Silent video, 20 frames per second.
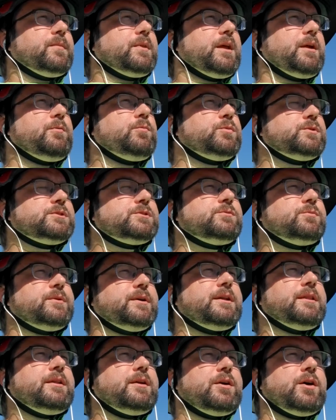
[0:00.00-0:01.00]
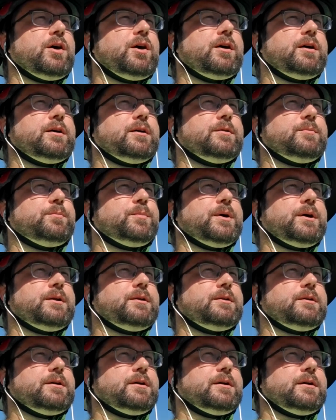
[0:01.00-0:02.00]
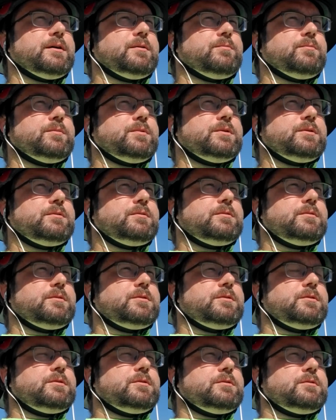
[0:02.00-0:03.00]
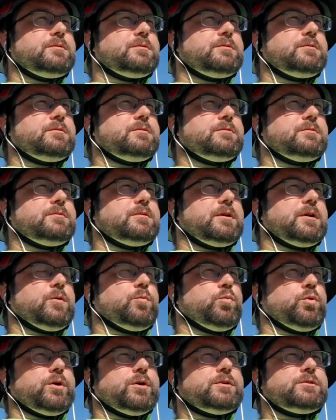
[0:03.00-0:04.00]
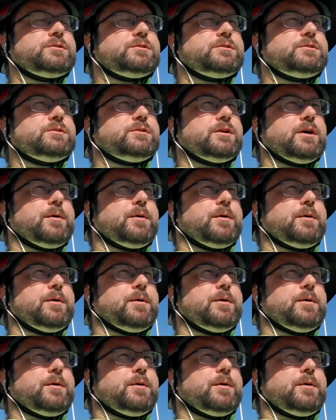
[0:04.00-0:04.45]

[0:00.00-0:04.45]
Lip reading: It was really hard, but I worked